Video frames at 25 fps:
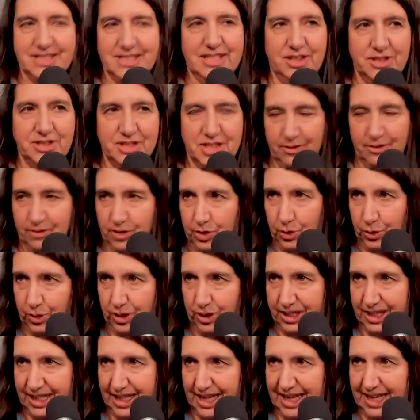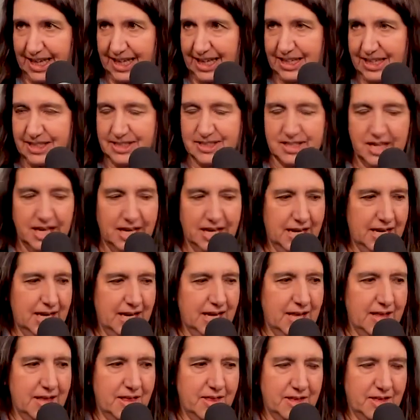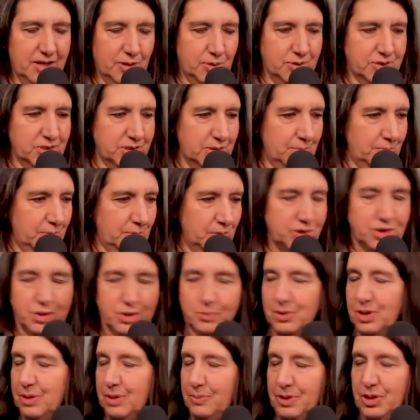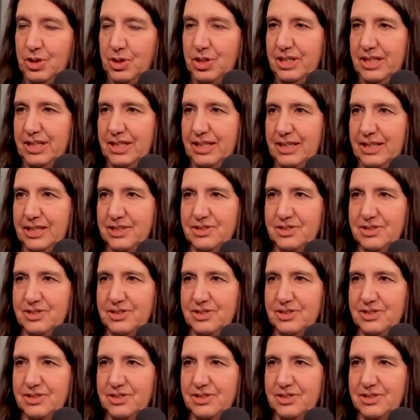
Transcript: El Salvadoran gangs, there was a Muslim community.